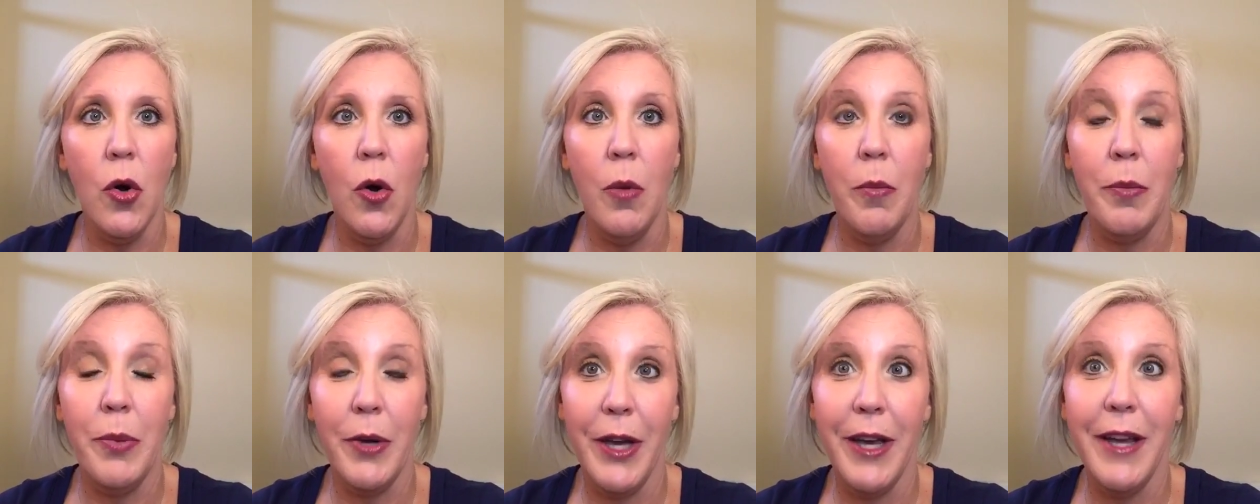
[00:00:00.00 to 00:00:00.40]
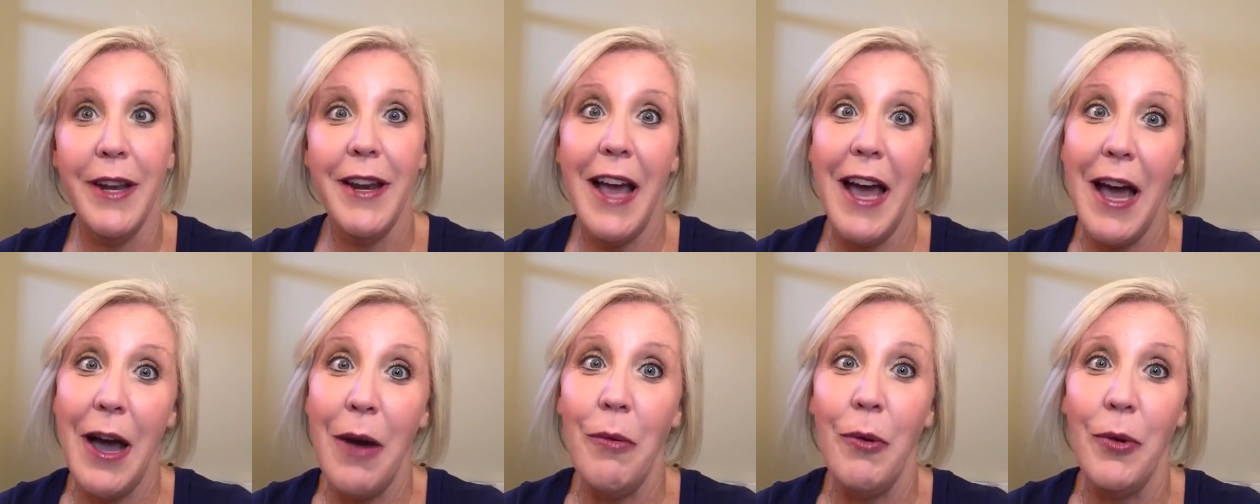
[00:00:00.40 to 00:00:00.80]
but
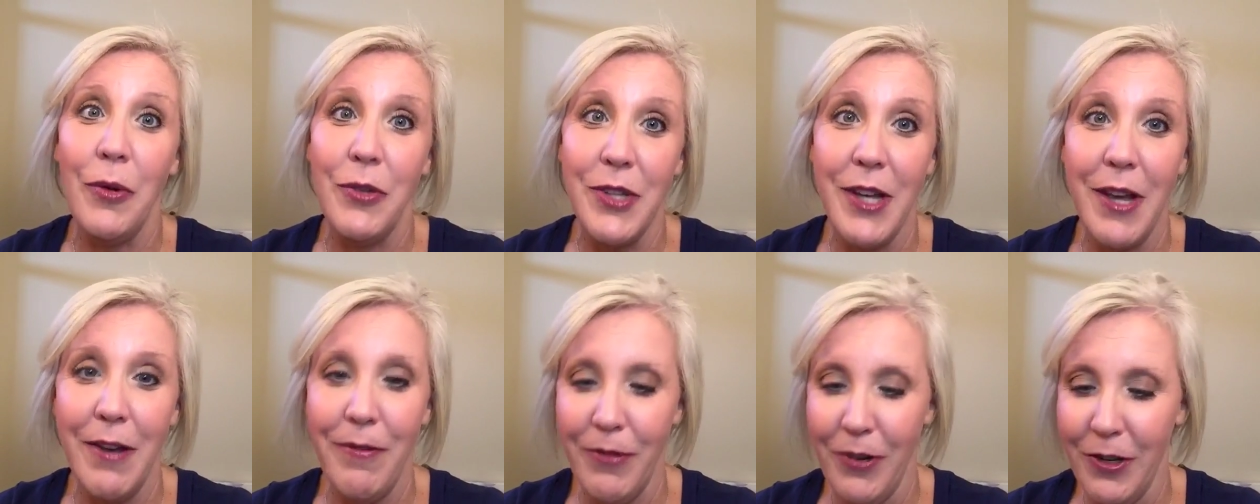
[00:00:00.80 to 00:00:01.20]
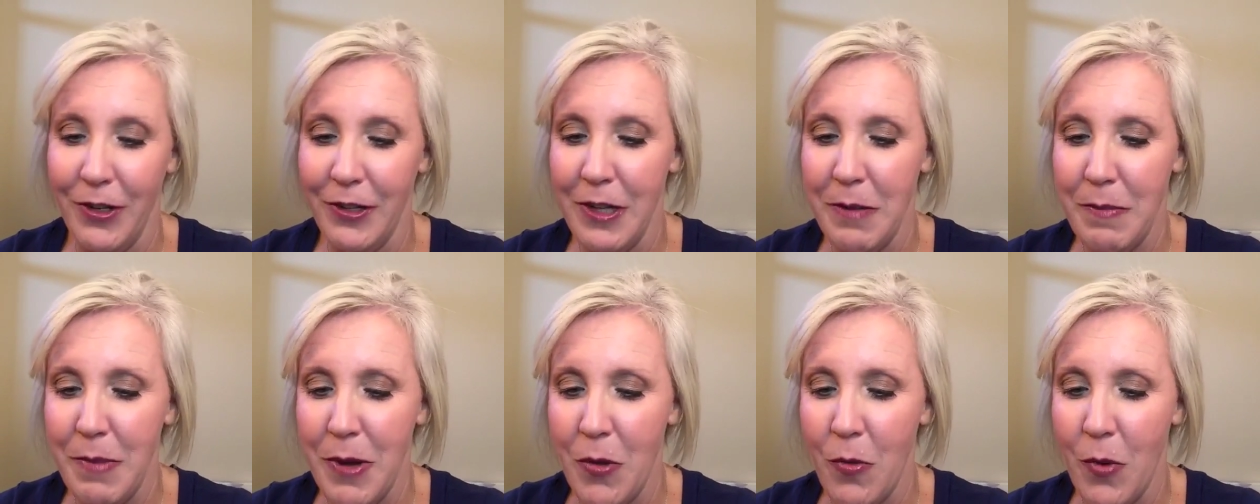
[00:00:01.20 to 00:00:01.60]
I will definitely
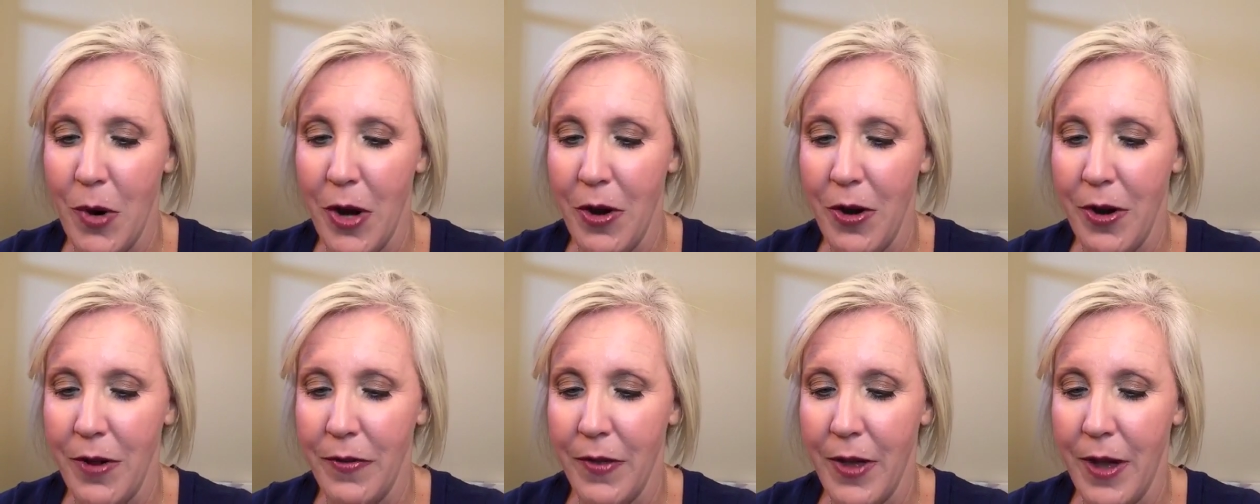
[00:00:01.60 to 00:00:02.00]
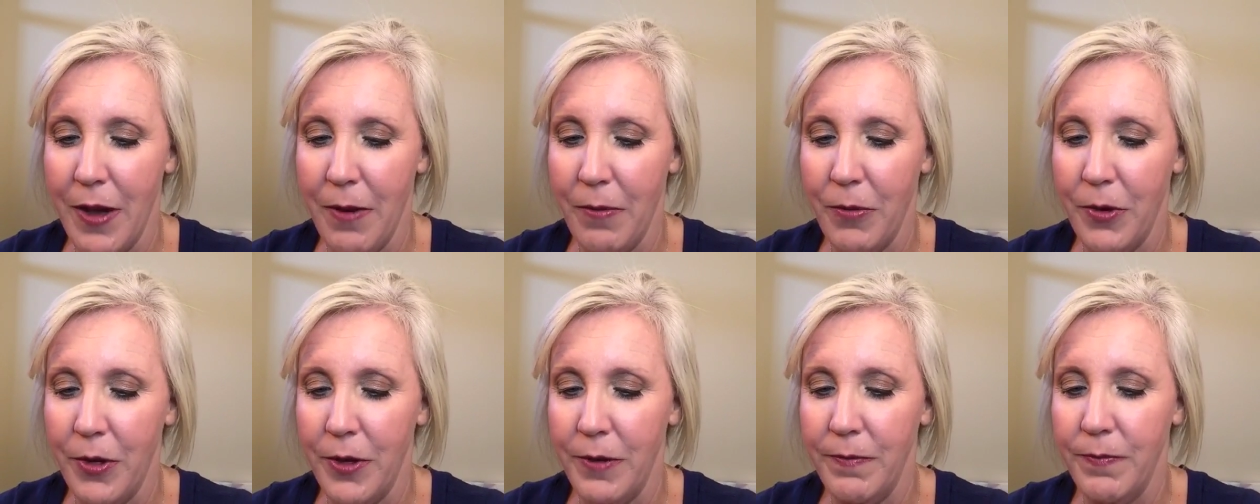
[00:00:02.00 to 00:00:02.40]
be wearing that
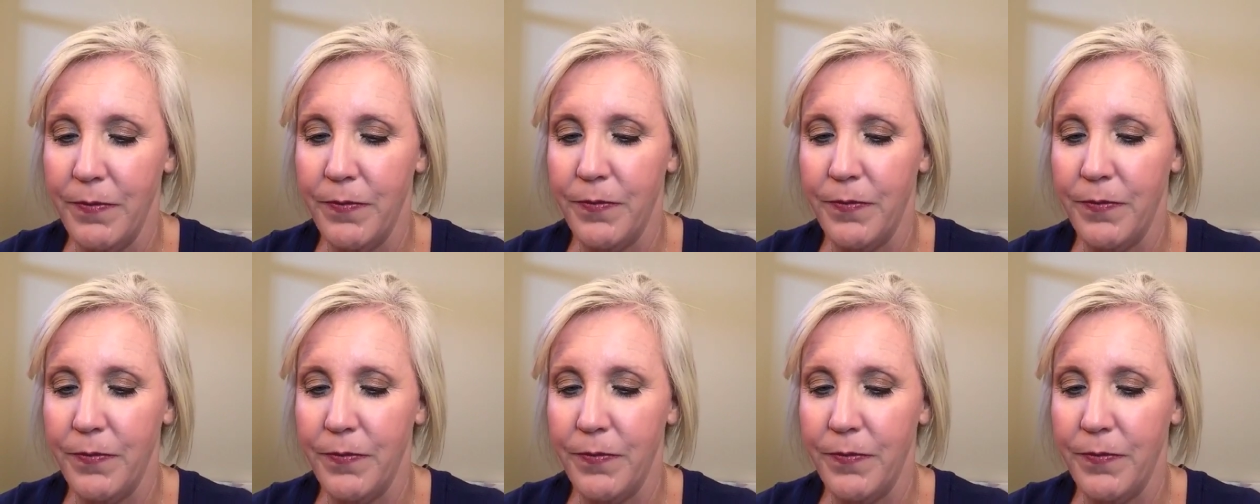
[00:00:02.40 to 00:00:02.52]
one.